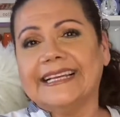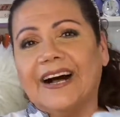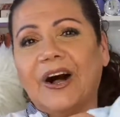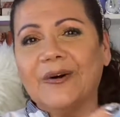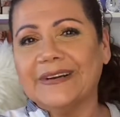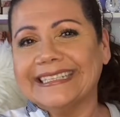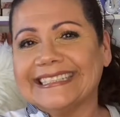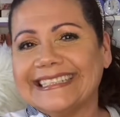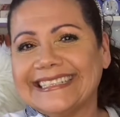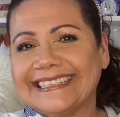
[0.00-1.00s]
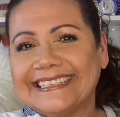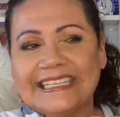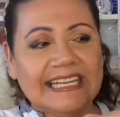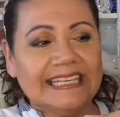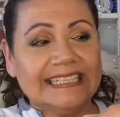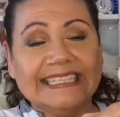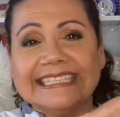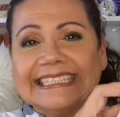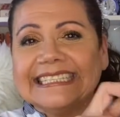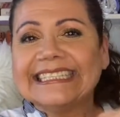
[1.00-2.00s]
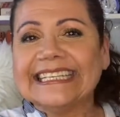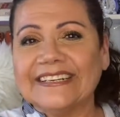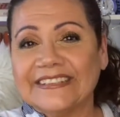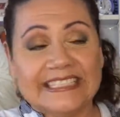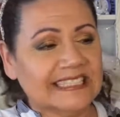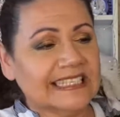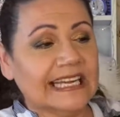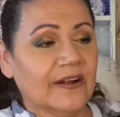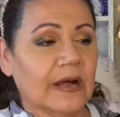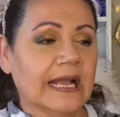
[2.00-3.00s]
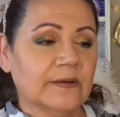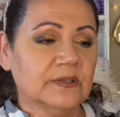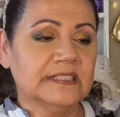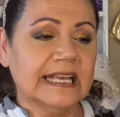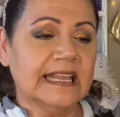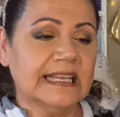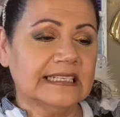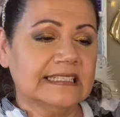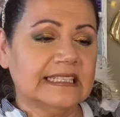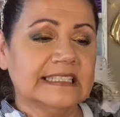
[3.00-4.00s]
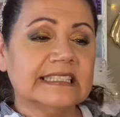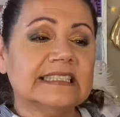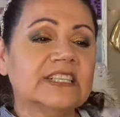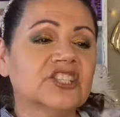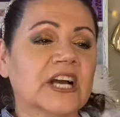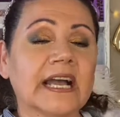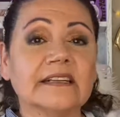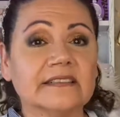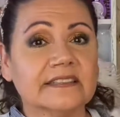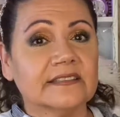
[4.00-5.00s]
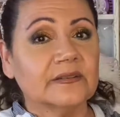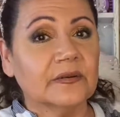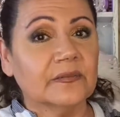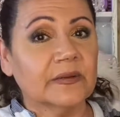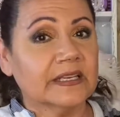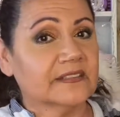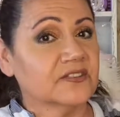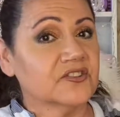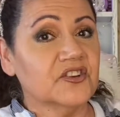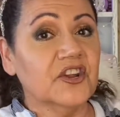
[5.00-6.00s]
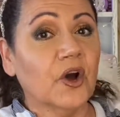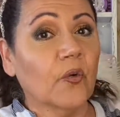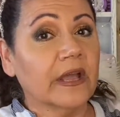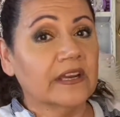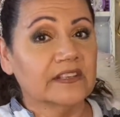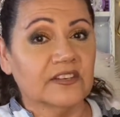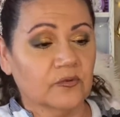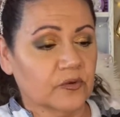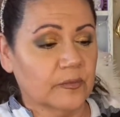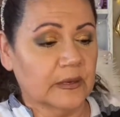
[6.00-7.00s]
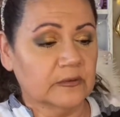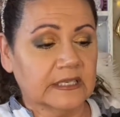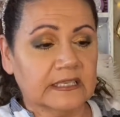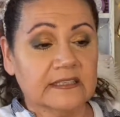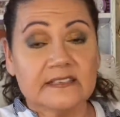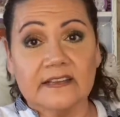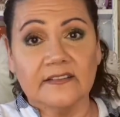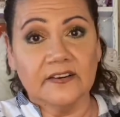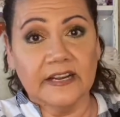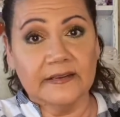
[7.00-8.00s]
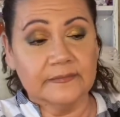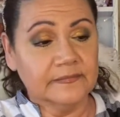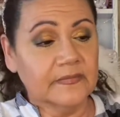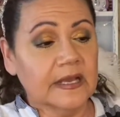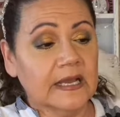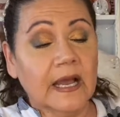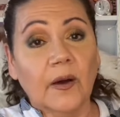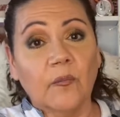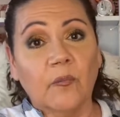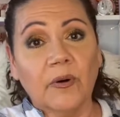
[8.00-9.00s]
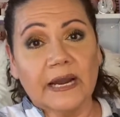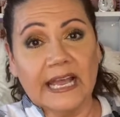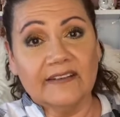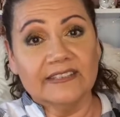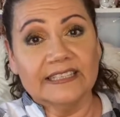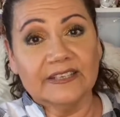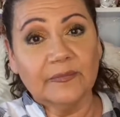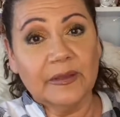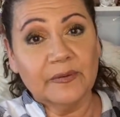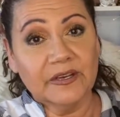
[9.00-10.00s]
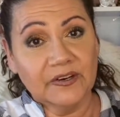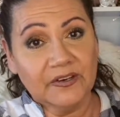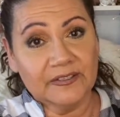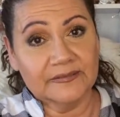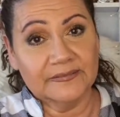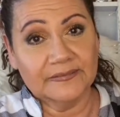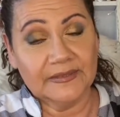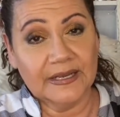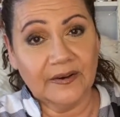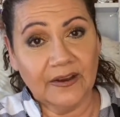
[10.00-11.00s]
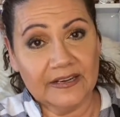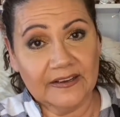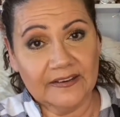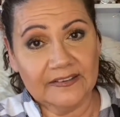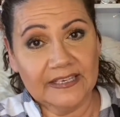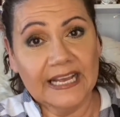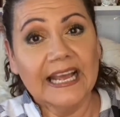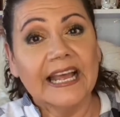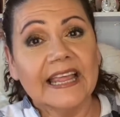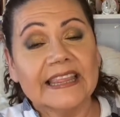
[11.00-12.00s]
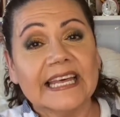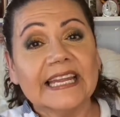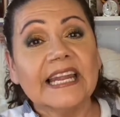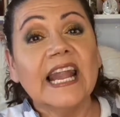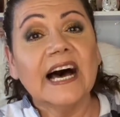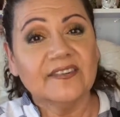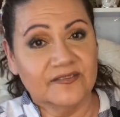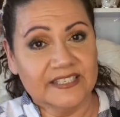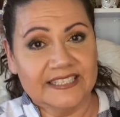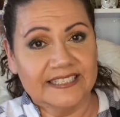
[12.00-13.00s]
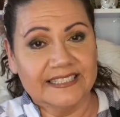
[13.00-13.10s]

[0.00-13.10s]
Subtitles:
Always. This is little. Now, I will say this. This is a child's, because there's no way an adult would be able to get this on their head. But I have a little baby girl, granddaughter, that loves